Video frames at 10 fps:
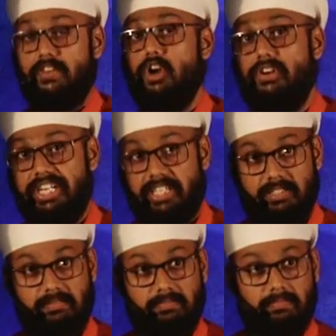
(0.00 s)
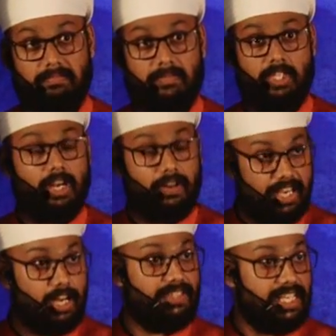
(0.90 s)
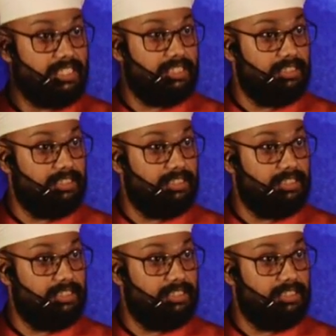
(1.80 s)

were not written. You're aware of this?